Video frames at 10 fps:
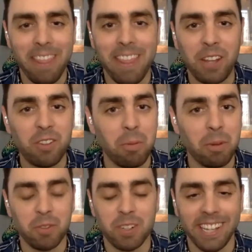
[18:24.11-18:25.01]
thank you so much
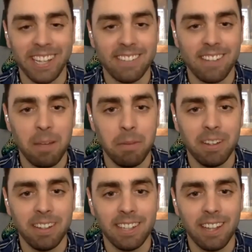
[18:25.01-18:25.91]
for taking the time,
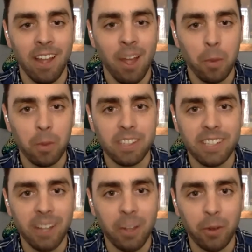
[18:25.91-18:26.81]
and we'll see you
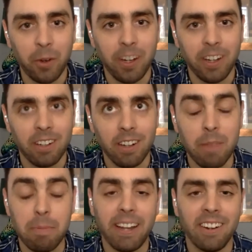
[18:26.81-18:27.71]
down the road here in the
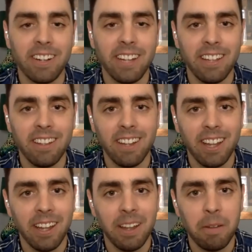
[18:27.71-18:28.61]
Bay Area in
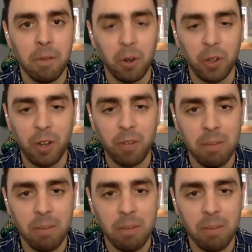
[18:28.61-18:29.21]
early November.